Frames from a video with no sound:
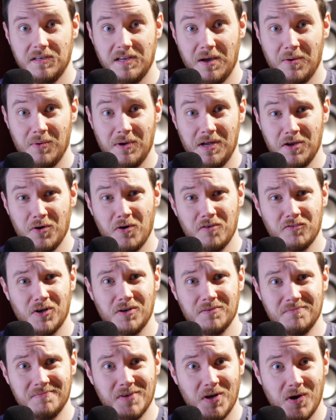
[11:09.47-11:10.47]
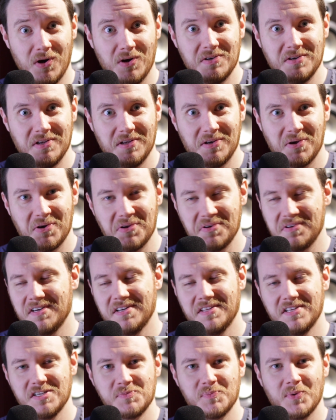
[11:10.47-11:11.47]
Now, I know I've gone on and on
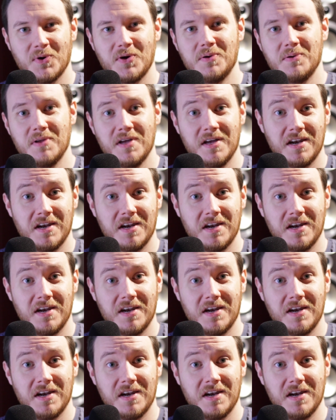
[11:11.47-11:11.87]
at this point,